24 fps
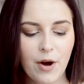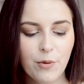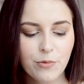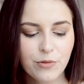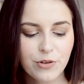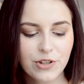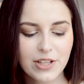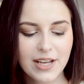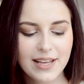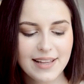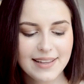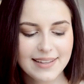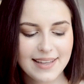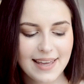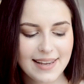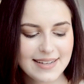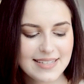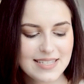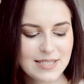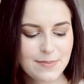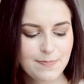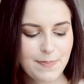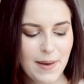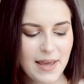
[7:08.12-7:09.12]
hopefully I'll get
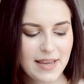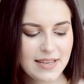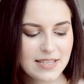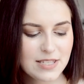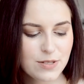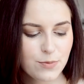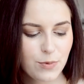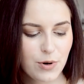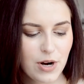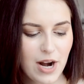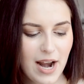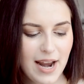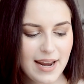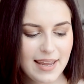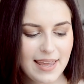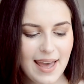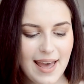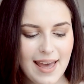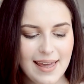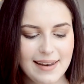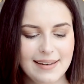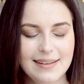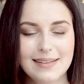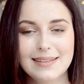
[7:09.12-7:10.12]
a space where I
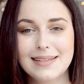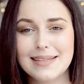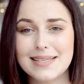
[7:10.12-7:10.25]
can